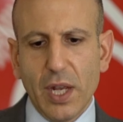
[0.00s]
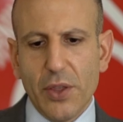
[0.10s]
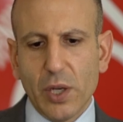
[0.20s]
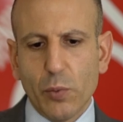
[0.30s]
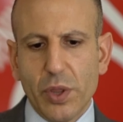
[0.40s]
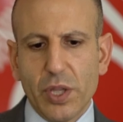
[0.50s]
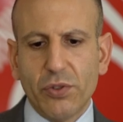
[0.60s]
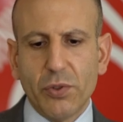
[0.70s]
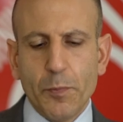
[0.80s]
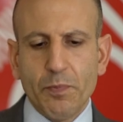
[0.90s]
I think with
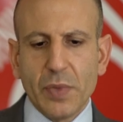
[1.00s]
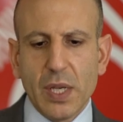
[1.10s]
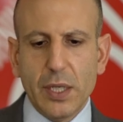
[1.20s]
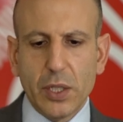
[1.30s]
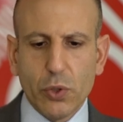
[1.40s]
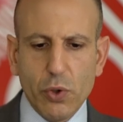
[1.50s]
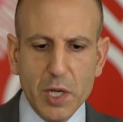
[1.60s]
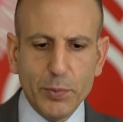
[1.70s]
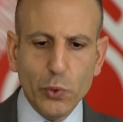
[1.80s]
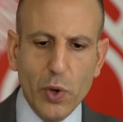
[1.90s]
this
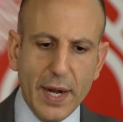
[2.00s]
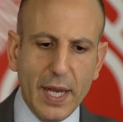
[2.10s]
incredible run